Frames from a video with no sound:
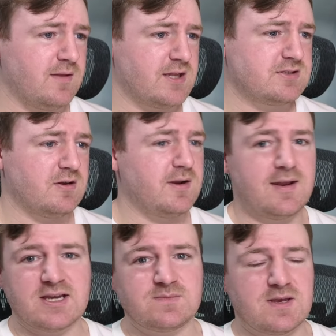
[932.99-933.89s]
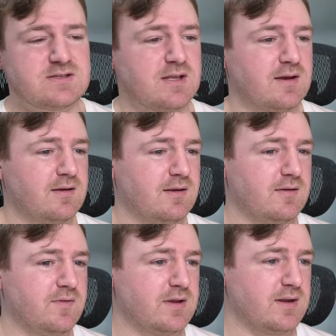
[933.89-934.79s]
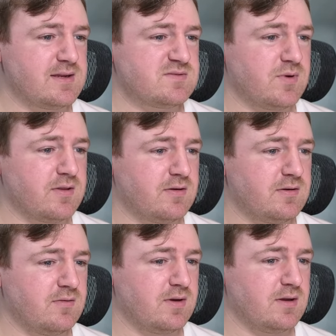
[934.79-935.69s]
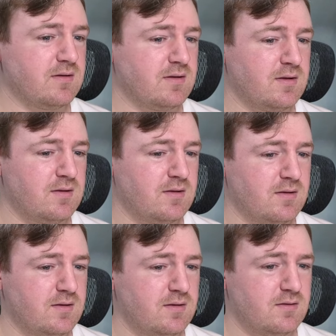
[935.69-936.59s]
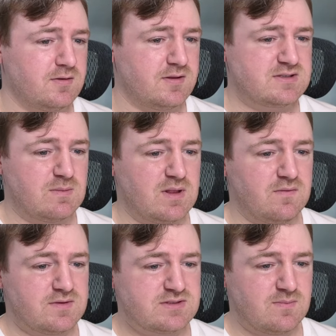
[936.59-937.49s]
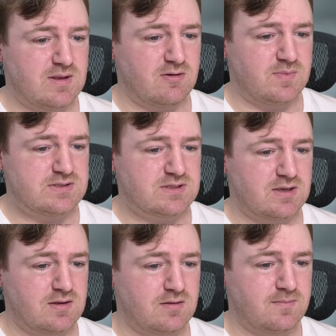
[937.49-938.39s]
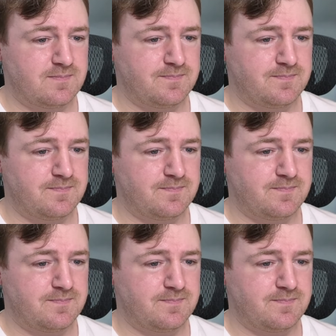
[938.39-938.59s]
That's good. An next best thing. If he can get his brother to the same level as him, that would be sick.